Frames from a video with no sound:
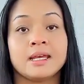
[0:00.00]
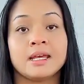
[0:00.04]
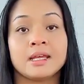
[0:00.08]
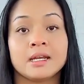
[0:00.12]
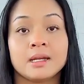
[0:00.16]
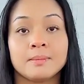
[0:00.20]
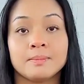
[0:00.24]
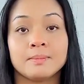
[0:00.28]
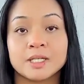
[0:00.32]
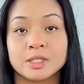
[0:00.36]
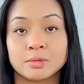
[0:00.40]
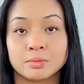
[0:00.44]

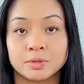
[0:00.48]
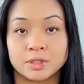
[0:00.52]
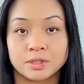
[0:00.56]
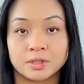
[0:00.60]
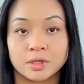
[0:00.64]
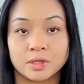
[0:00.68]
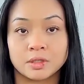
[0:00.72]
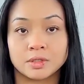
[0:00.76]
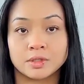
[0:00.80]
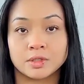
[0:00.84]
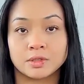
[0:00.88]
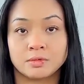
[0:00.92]
hit and miss
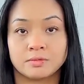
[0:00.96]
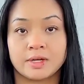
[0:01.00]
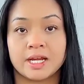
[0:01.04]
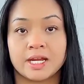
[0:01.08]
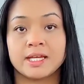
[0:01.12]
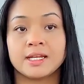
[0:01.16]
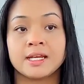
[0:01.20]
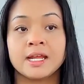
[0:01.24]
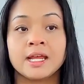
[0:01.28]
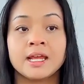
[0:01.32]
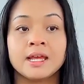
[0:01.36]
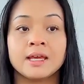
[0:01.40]
results
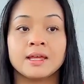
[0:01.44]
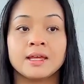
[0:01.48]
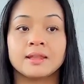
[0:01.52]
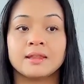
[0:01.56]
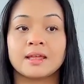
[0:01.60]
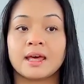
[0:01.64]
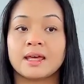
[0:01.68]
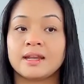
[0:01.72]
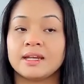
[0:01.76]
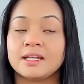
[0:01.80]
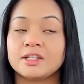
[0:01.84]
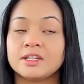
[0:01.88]
right
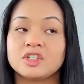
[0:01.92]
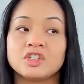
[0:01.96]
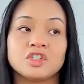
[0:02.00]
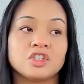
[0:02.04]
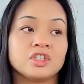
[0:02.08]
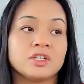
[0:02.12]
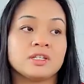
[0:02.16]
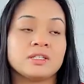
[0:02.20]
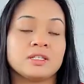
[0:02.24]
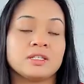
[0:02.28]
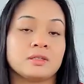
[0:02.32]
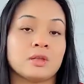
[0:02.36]
that it's
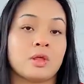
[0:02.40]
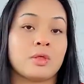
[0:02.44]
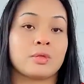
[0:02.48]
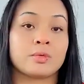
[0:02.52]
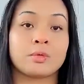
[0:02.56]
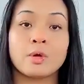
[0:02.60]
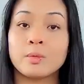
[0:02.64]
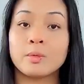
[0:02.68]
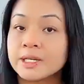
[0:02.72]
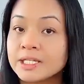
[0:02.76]
just